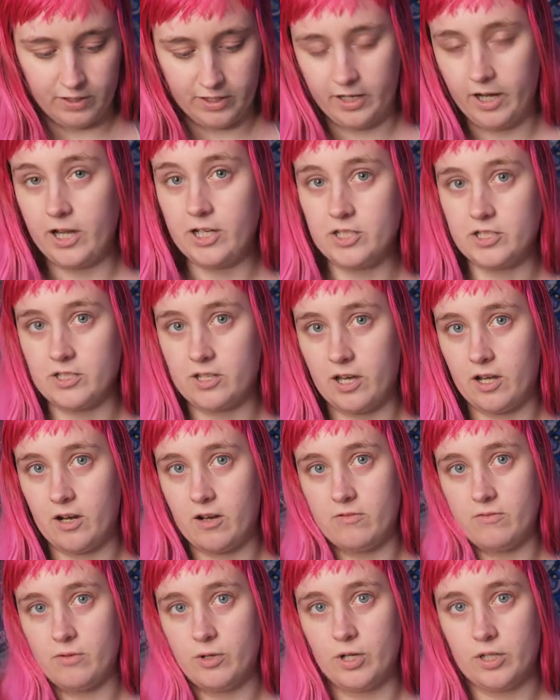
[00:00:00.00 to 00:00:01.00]
Like, I just got
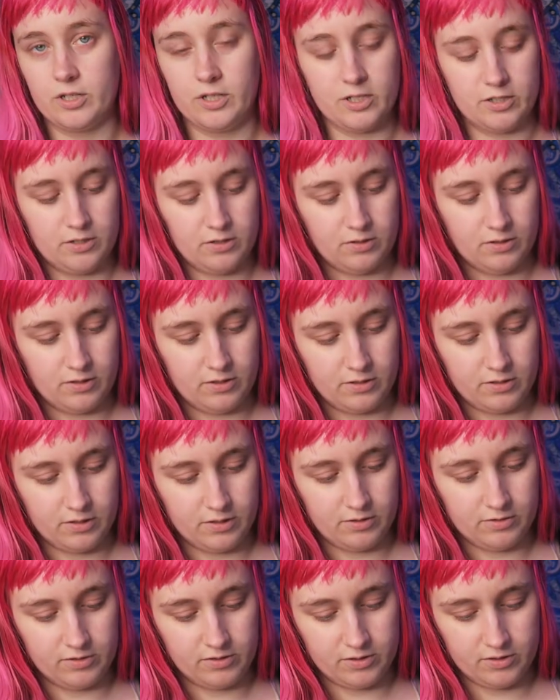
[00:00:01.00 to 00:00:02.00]
off work not too long
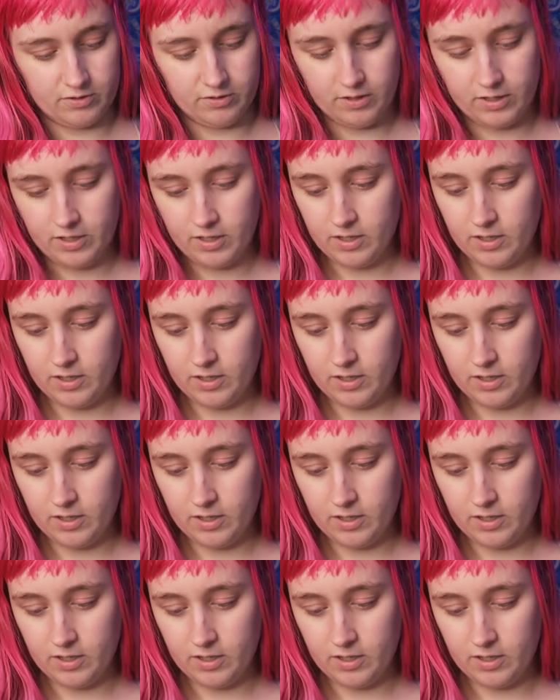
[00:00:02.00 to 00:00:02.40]
ago, so.